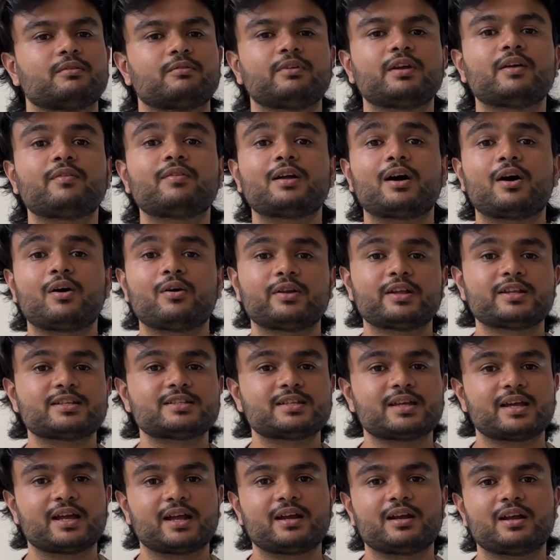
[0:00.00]
have now reached
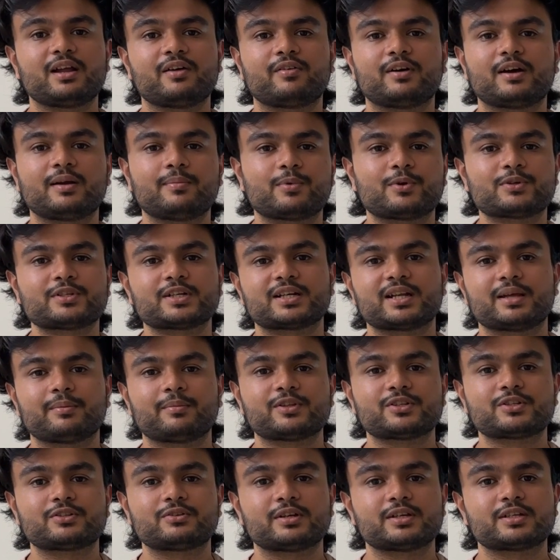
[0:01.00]
the end of our project
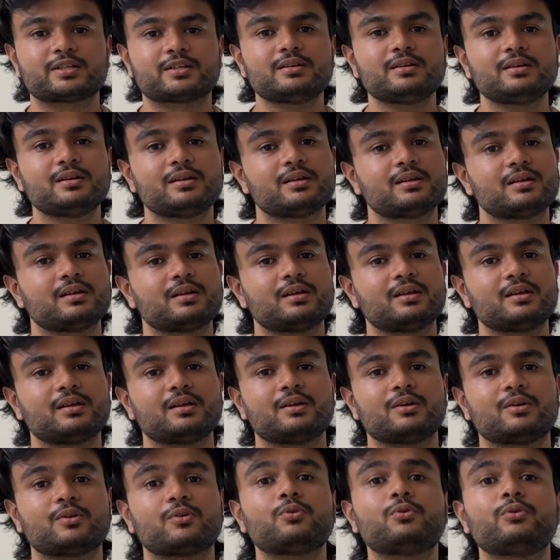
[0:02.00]
demonstration.
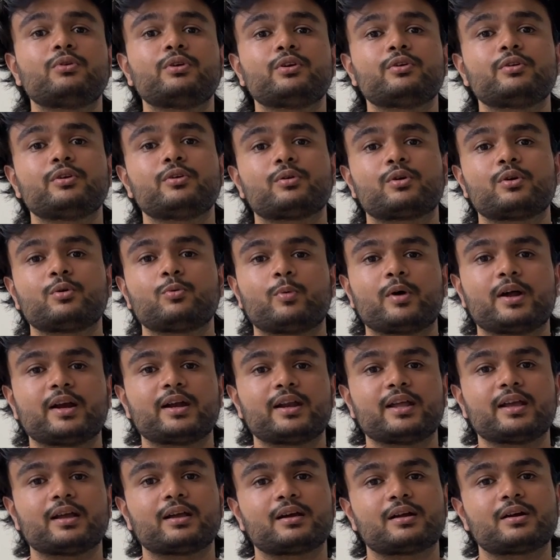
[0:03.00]
Who knew you could one
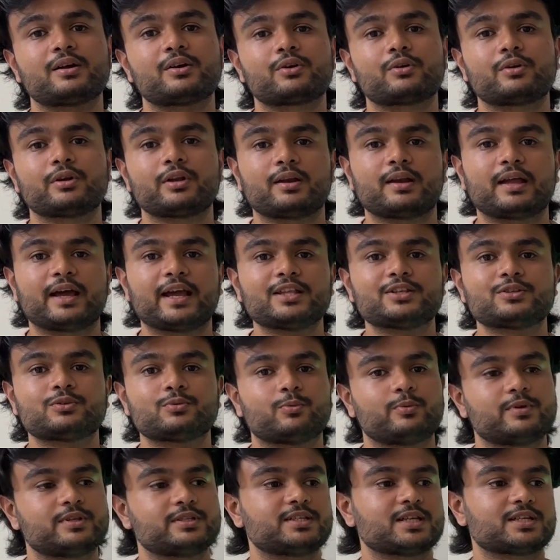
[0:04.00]
day control your lights
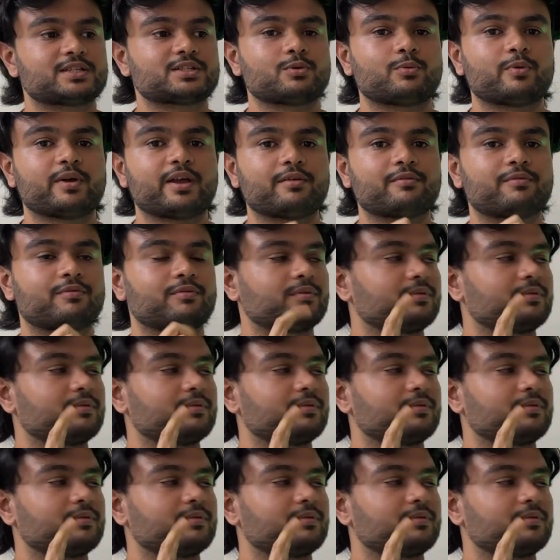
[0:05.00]
with just a wave?